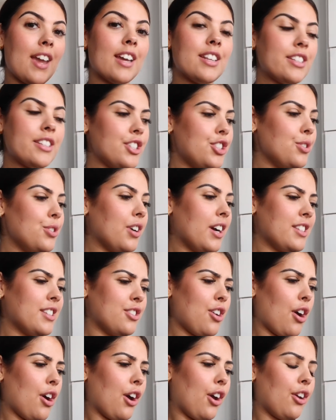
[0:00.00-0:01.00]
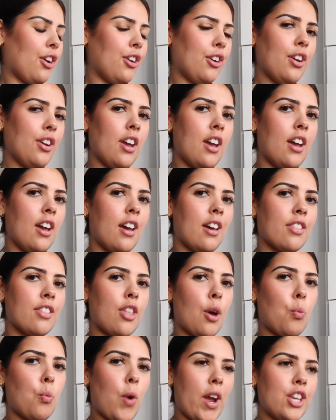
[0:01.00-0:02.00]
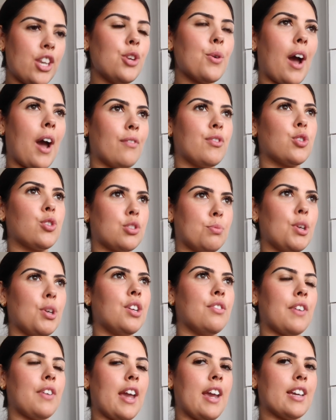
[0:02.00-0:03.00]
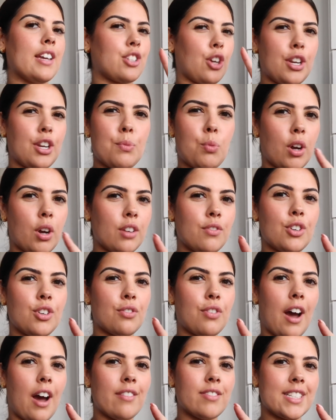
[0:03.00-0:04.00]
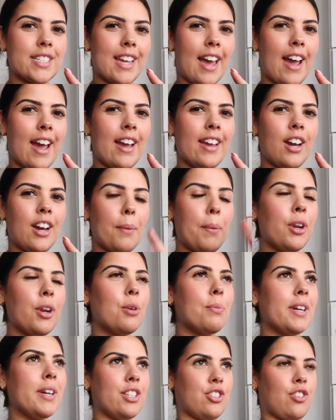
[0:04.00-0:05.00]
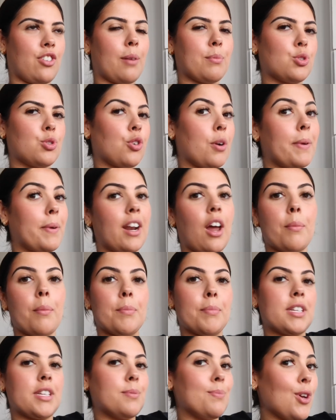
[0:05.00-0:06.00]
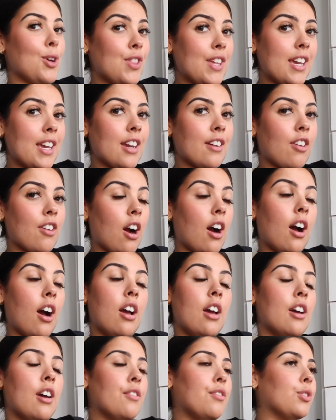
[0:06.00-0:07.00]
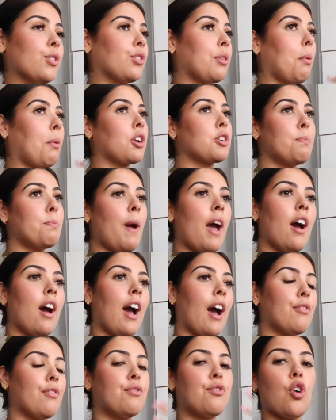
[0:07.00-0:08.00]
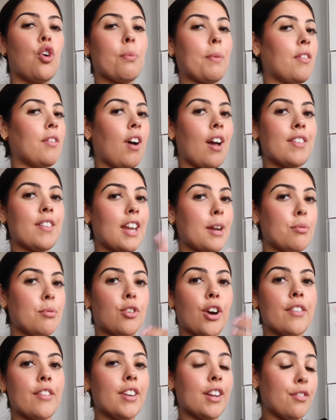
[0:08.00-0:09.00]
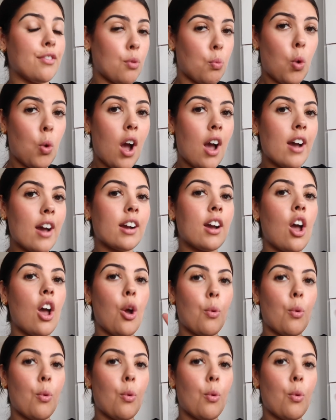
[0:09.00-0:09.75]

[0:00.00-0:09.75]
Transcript: And did you guys know that when you have your smoothie, it's only one of your five a day? I put it on my Instagram story being like, I'm in my smoothie era, feel so much better, have four of my five a day before I even leave for work.